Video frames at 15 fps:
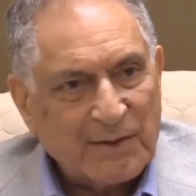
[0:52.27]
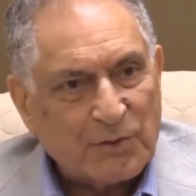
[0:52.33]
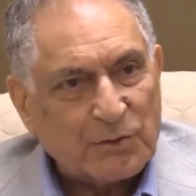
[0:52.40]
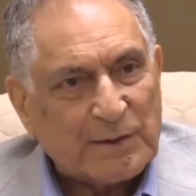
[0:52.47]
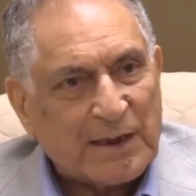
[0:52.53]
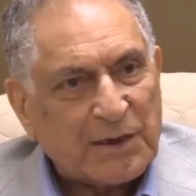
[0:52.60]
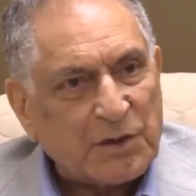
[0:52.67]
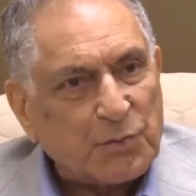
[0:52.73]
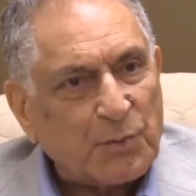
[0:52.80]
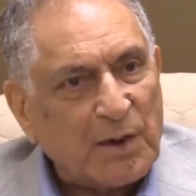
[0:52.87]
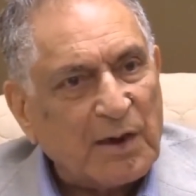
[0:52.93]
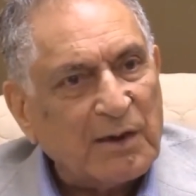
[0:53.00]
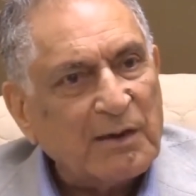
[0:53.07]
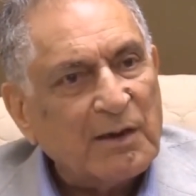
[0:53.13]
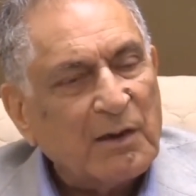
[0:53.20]
So that is
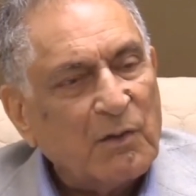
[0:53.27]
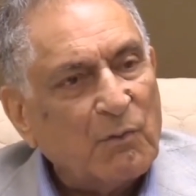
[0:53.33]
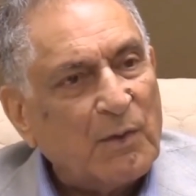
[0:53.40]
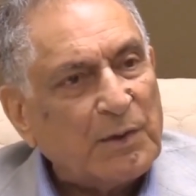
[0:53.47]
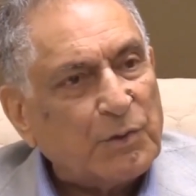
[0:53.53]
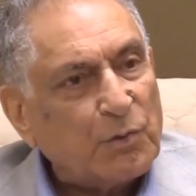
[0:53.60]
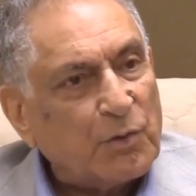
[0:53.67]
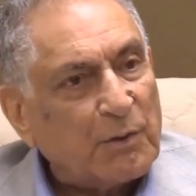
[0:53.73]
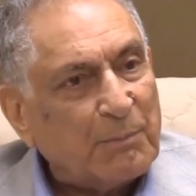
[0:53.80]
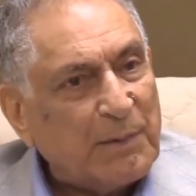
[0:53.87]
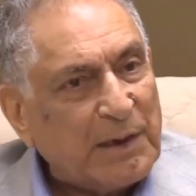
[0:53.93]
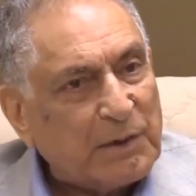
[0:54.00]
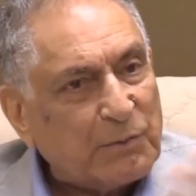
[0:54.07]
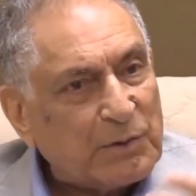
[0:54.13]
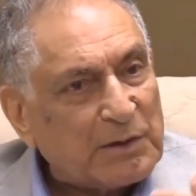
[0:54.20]
why when you
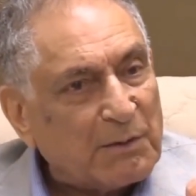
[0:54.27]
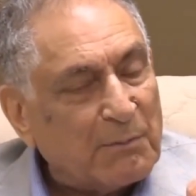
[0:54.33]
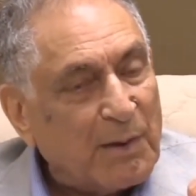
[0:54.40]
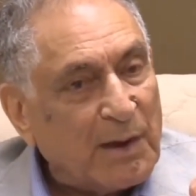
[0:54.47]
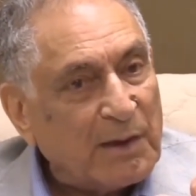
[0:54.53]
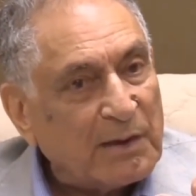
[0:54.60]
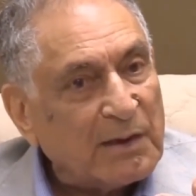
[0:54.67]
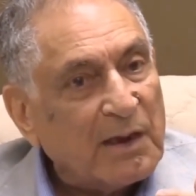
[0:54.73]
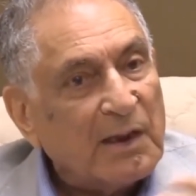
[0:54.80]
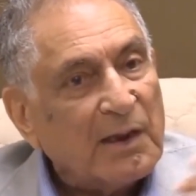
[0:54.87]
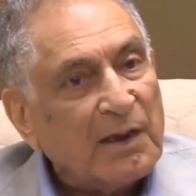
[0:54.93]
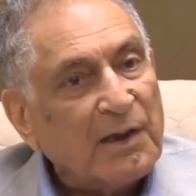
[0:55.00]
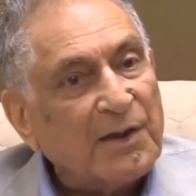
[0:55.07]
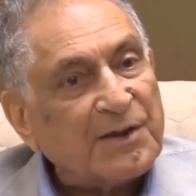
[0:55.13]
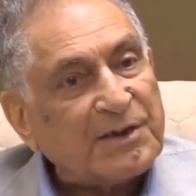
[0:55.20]
repeat with the mind,
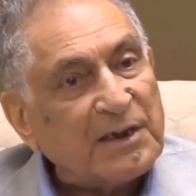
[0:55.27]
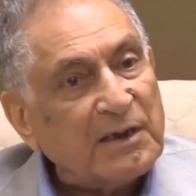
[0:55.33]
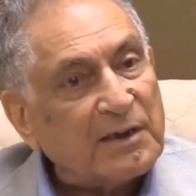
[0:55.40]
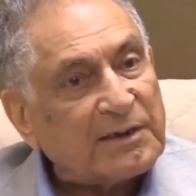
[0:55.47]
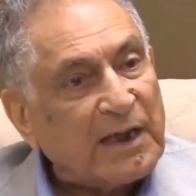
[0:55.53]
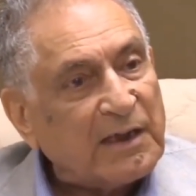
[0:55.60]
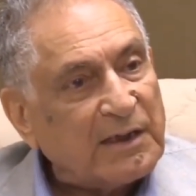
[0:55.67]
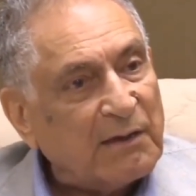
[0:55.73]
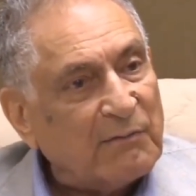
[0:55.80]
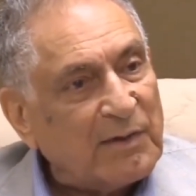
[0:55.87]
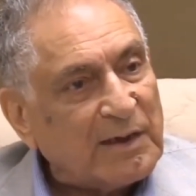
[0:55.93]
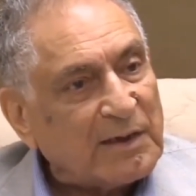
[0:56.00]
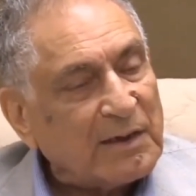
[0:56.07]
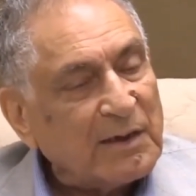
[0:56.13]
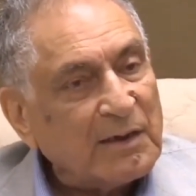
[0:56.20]
listen
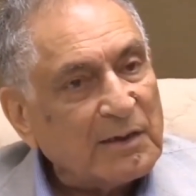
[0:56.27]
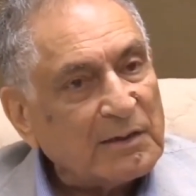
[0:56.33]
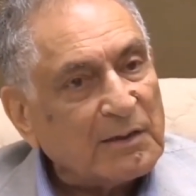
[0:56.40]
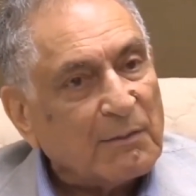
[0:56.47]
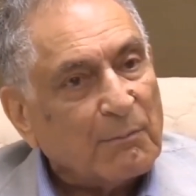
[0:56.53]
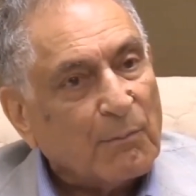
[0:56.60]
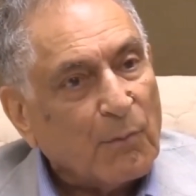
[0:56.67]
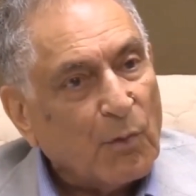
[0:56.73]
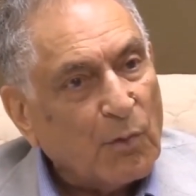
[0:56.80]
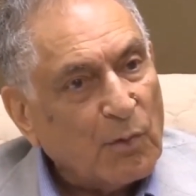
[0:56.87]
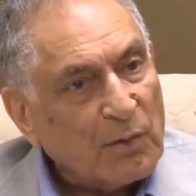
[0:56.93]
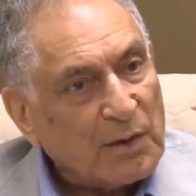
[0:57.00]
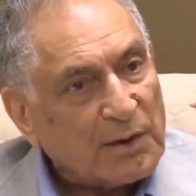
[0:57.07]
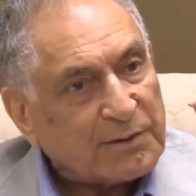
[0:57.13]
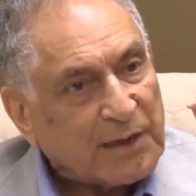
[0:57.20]
attentively. The
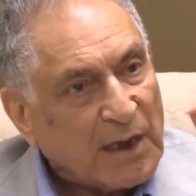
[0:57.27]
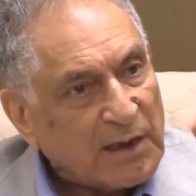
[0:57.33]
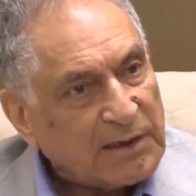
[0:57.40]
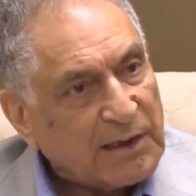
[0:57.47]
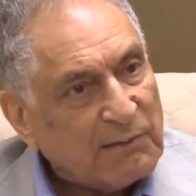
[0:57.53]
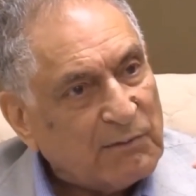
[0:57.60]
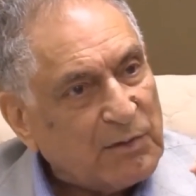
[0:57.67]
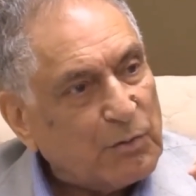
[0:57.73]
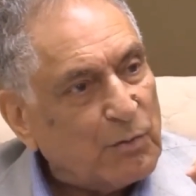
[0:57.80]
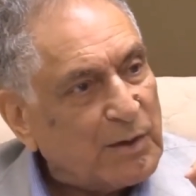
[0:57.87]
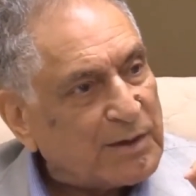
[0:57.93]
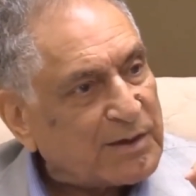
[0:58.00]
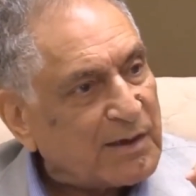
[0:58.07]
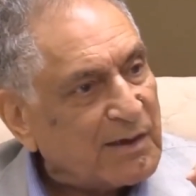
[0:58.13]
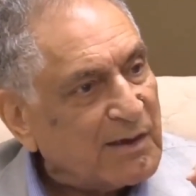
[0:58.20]
more attentively you
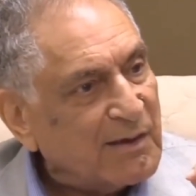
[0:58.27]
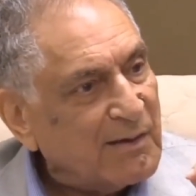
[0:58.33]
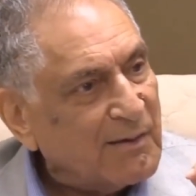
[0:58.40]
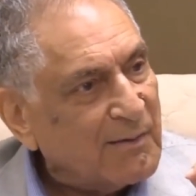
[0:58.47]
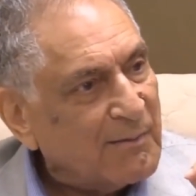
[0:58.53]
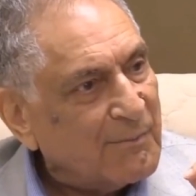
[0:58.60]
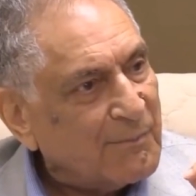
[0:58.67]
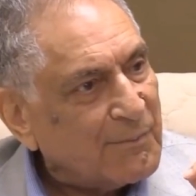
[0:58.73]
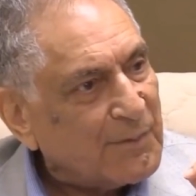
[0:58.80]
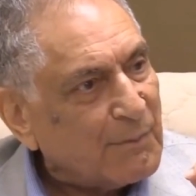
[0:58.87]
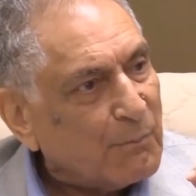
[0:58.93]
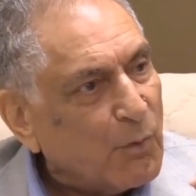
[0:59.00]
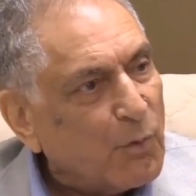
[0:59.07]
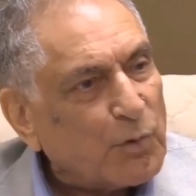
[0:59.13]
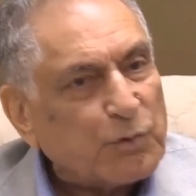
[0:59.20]
listen,
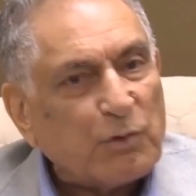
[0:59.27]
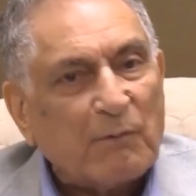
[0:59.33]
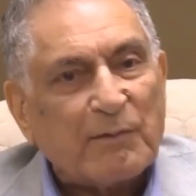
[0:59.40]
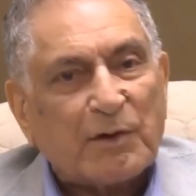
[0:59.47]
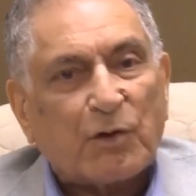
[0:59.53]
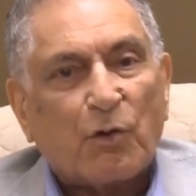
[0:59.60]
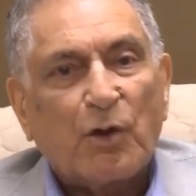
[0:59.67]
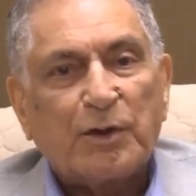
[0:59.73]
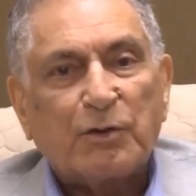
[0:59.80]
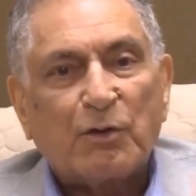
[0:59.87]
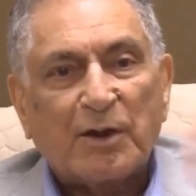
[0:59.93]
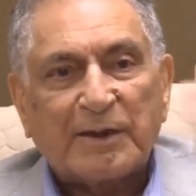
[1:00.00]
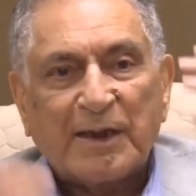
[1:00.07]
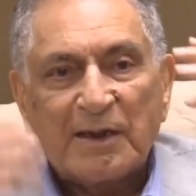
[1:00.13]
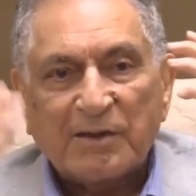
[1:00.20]
the more you are withdrawing
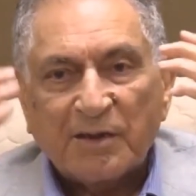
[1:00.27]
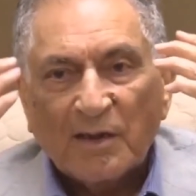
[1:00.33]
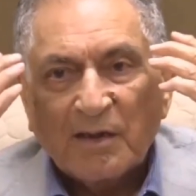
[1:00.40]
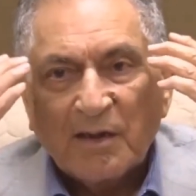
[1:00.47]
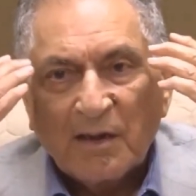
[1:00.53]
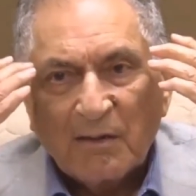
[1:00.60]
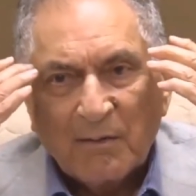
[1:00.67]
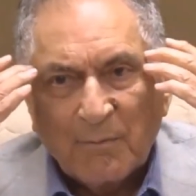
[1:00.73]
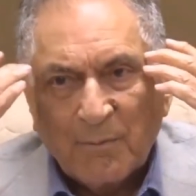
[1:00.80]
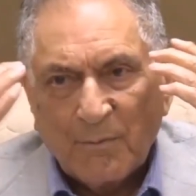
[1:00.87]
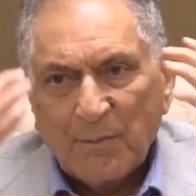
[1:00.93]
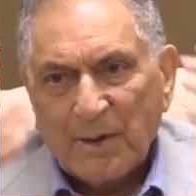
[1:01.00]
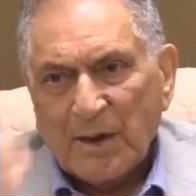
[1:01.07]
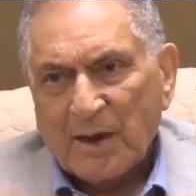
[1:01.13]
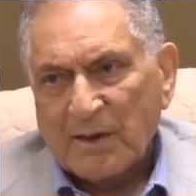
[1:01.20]
your attention
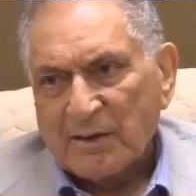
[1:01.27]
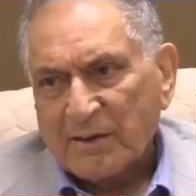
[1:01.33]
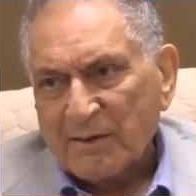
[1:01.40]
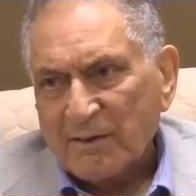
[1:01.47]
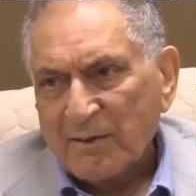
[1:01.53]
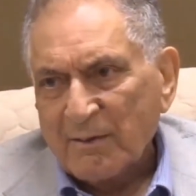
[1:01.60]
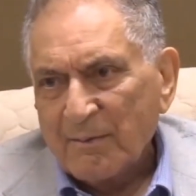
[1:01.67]
behind.